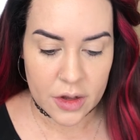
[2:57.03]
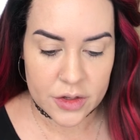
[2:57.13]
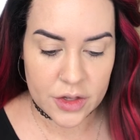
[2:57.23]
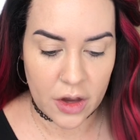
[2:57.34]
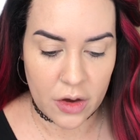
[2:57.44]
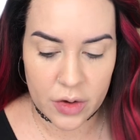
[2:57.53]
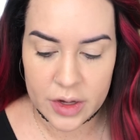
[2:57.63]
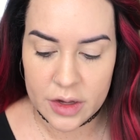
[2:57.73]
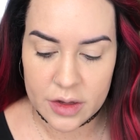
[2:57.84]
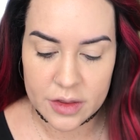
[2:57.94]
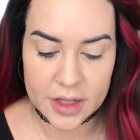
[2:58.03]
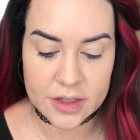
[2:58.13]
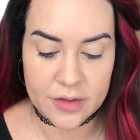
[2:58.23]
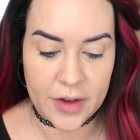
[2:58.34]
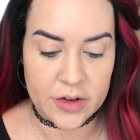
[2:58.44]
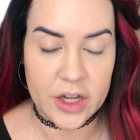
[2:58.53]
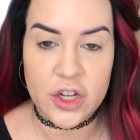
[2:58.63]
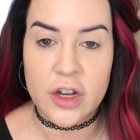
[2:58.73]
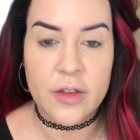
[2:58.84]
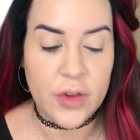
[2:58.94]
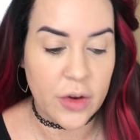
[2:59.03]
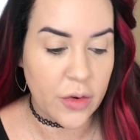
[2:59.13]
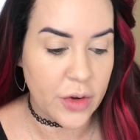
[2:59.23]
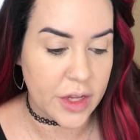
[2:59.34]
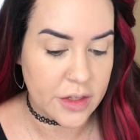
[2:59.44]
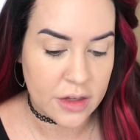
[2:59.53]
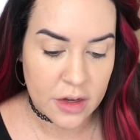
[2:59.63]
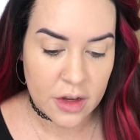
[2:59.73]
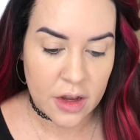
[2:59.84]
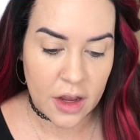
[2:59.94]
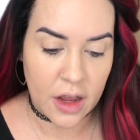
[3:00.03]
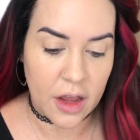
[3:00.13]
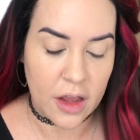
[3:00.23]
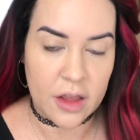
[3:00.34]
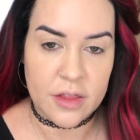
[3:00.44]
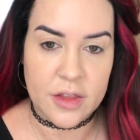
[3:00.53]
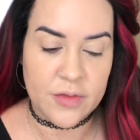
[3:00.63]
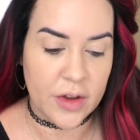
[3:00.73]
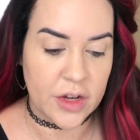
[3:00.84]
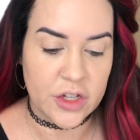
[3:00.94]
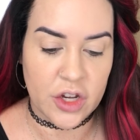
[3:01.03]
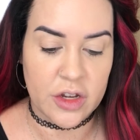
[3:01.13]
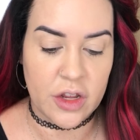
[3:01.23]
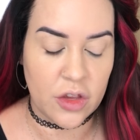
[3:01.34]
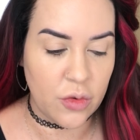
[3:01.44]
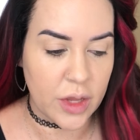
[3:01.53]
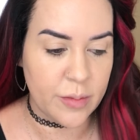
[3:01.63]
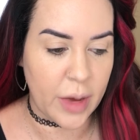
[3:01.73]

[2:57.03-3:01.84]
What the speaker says: So that's the foundation. If you notice, this foundation, you can